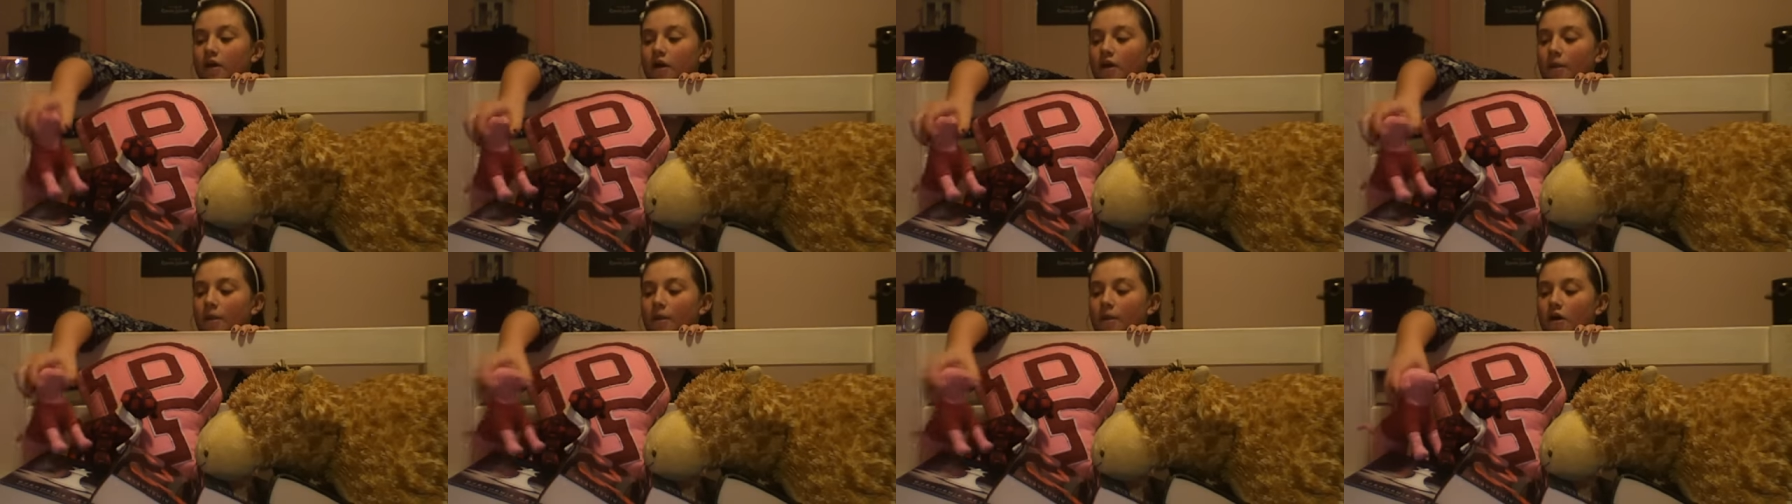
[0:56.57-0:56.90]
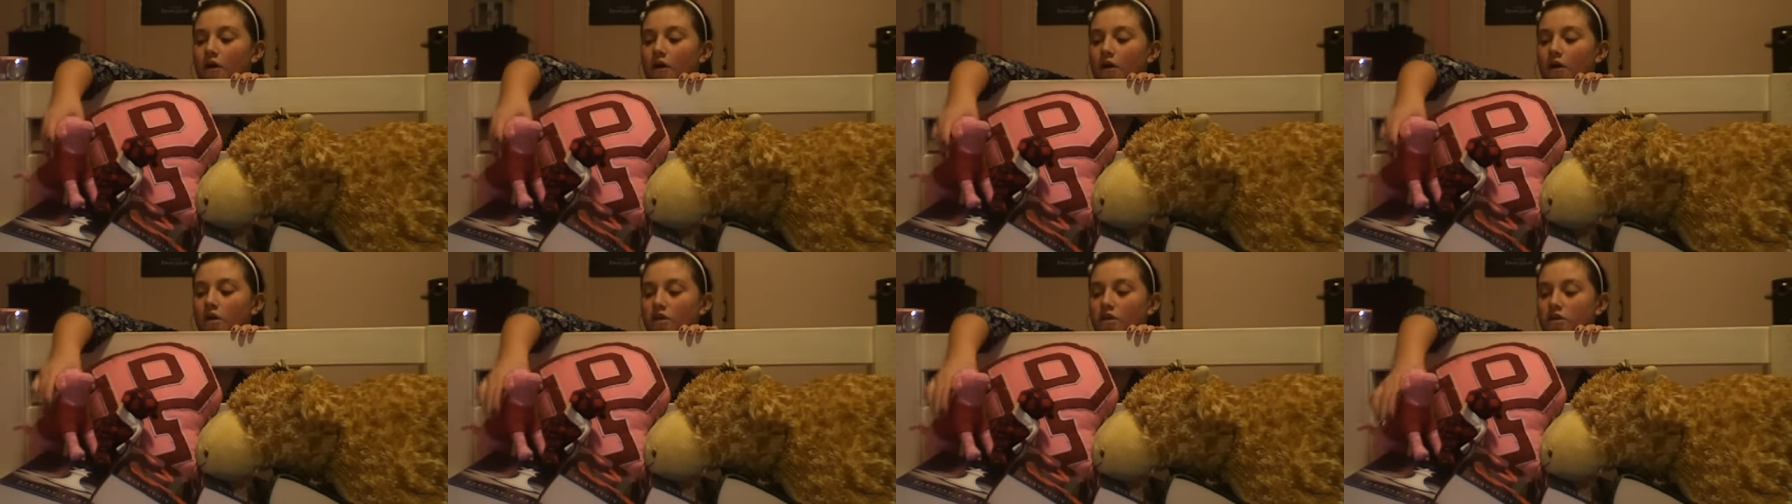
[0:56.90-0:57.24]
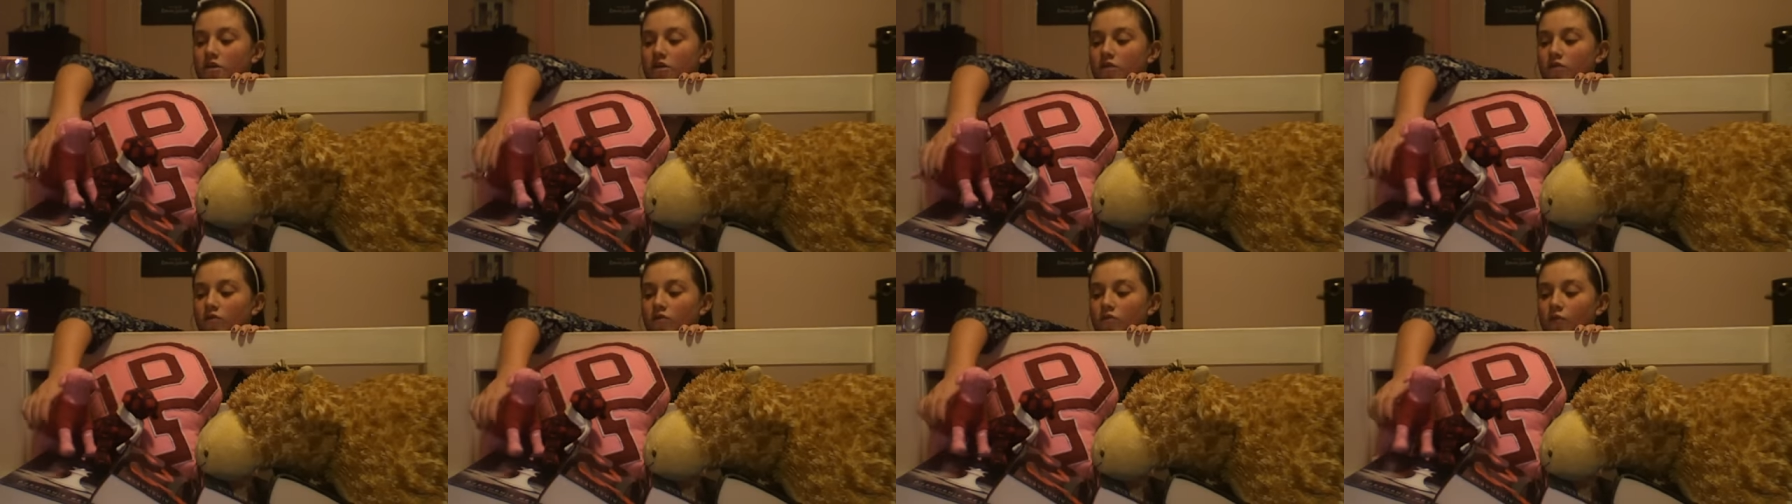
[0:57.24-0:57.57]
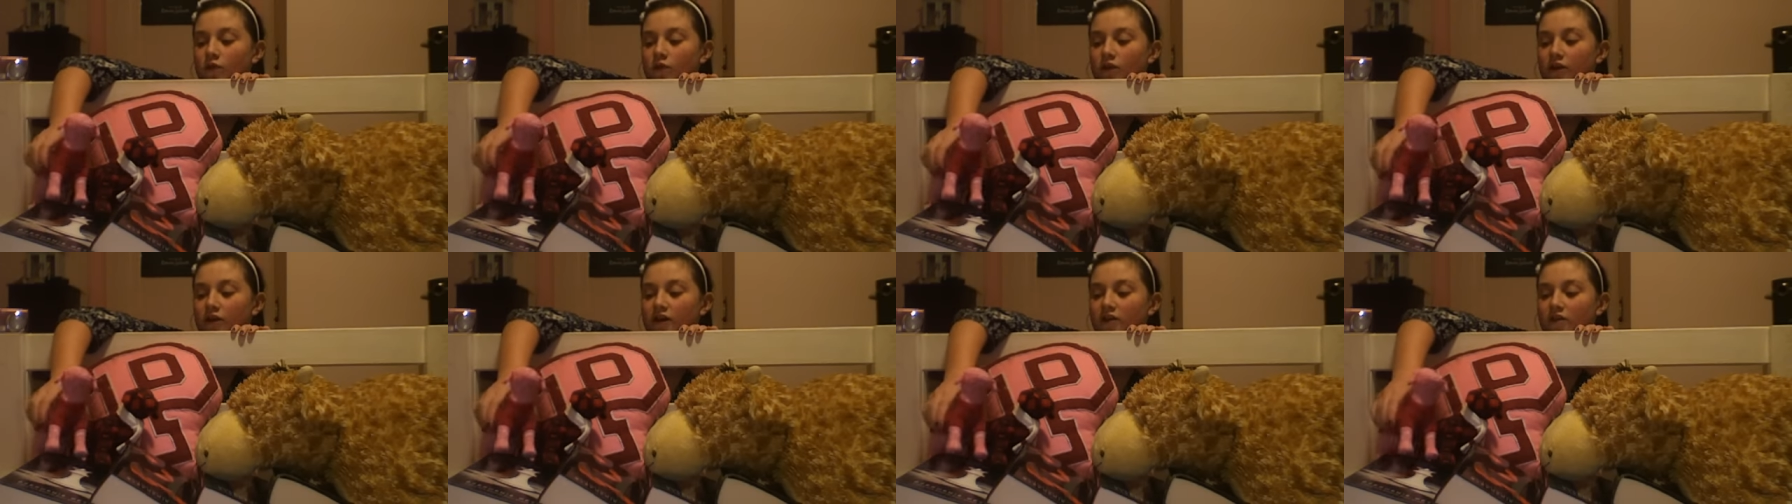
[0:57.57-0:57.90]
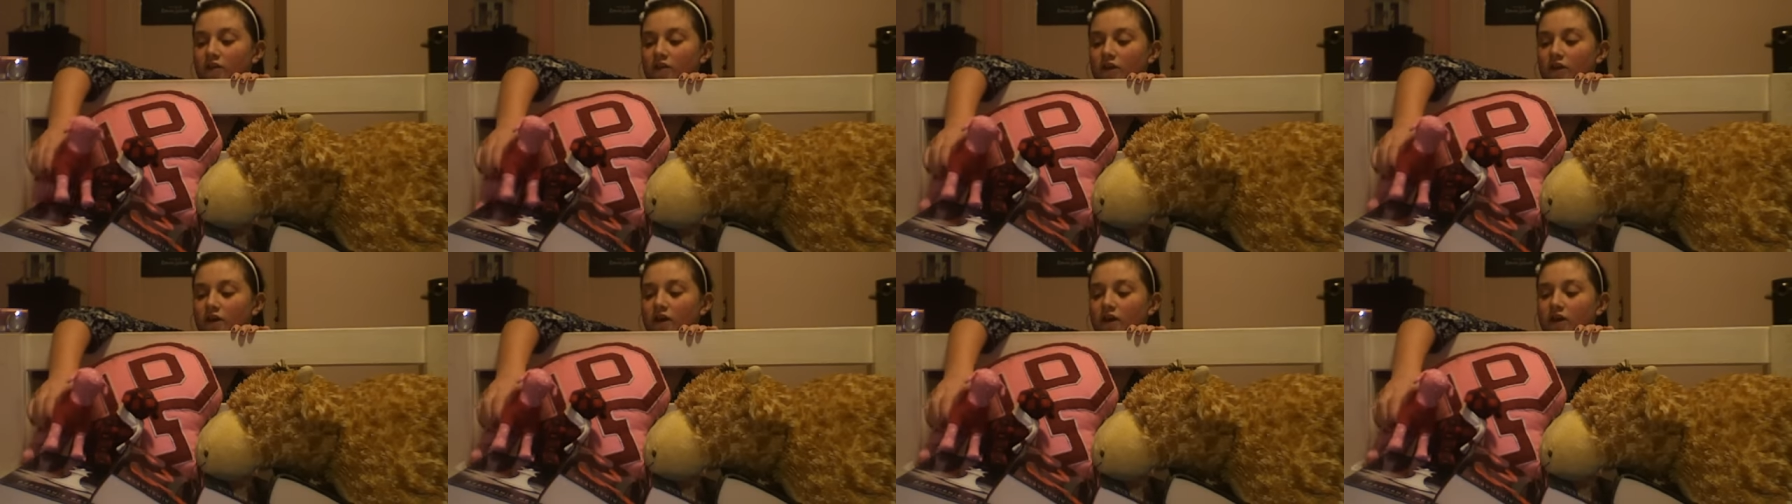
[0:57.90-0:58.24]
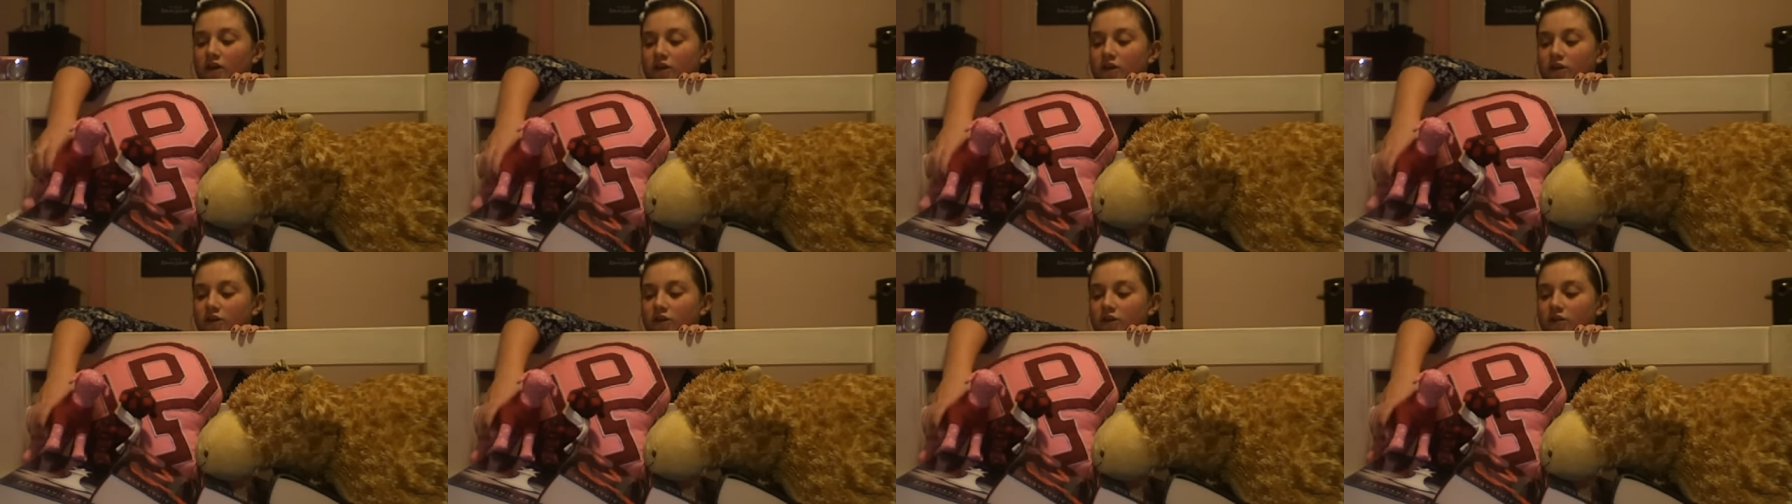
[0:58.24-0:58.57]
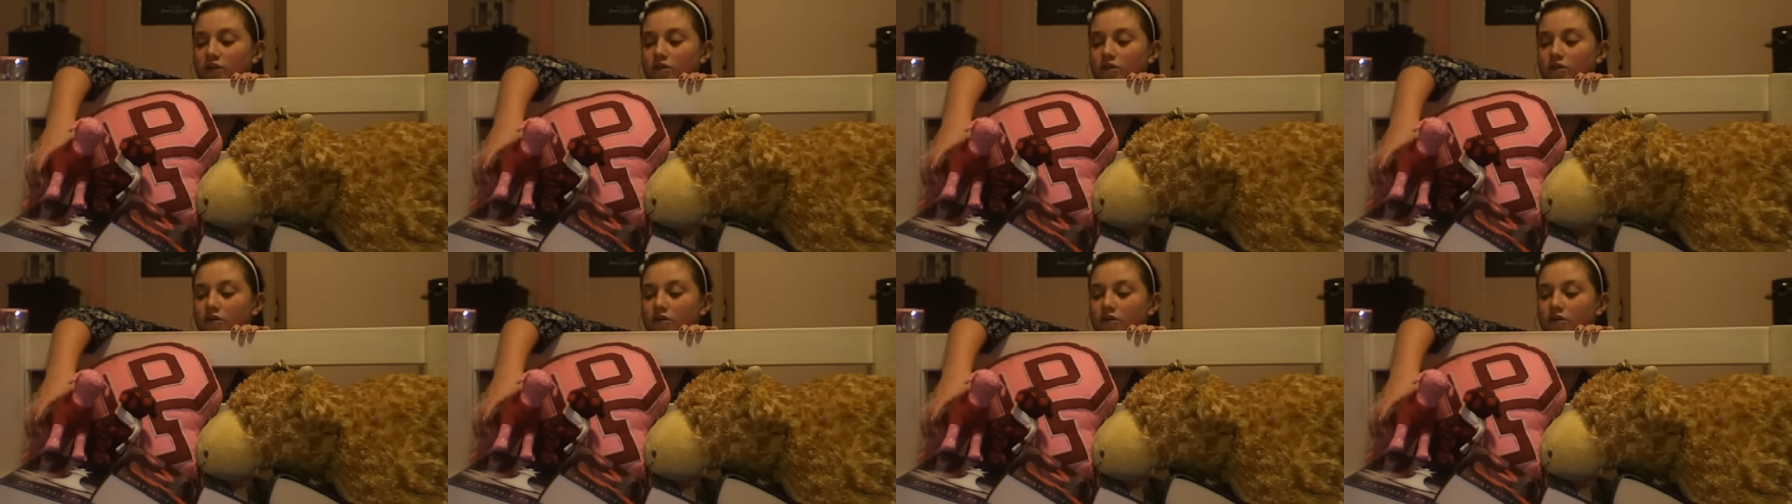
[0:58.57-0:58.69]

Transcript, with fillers: But all of these Lauren has gotten